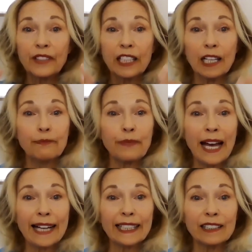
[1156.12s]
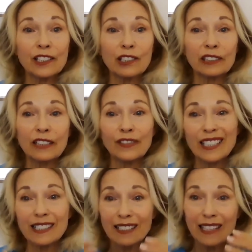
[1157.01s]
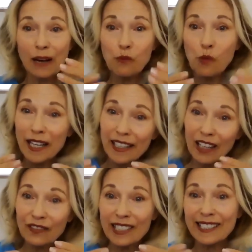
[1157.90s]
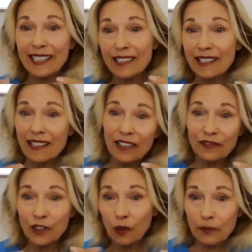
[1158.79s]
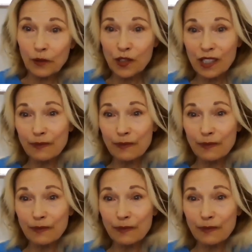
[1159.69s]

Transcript: come back into living somewhat of a sense of normalcy,